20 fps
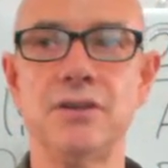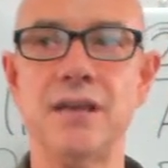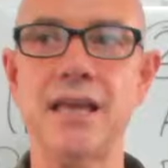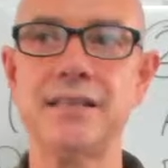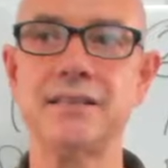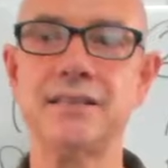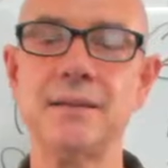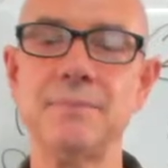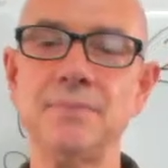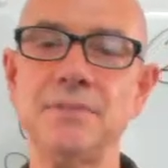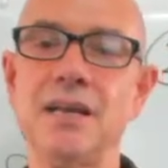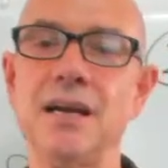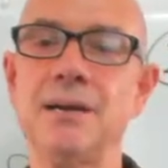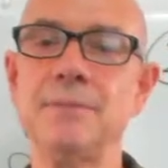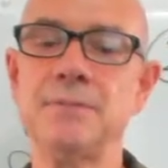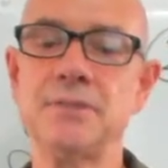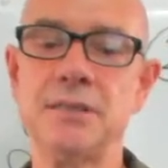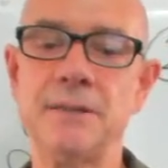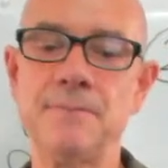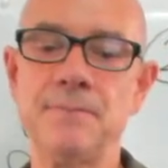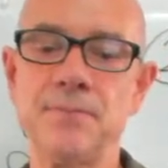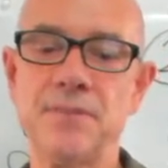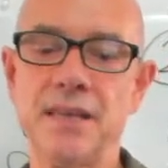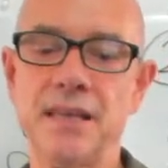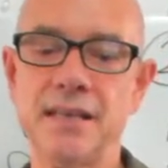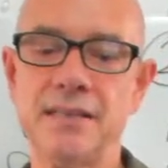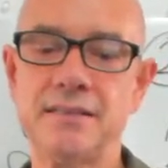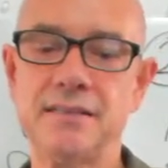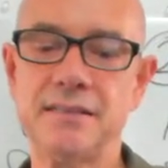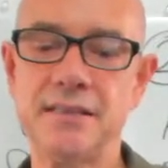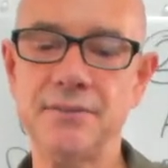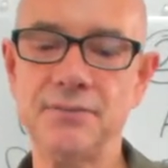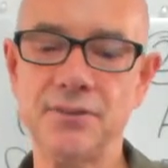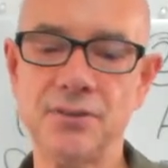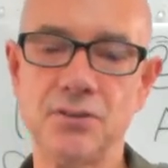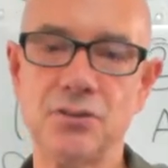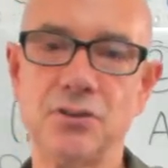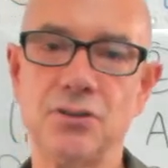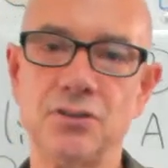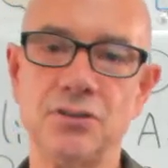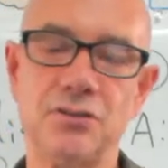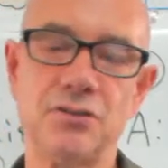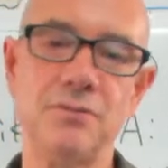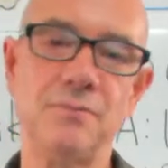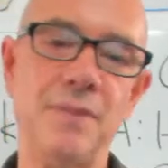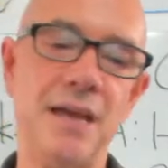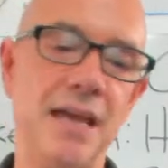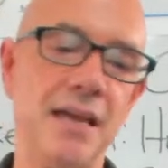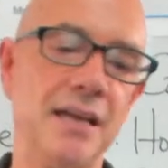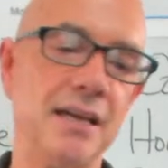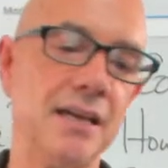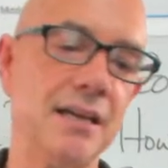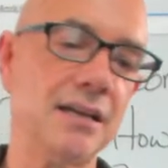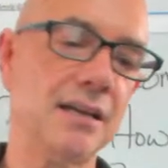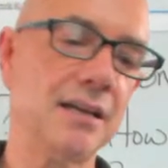And sometimes it's difficult to make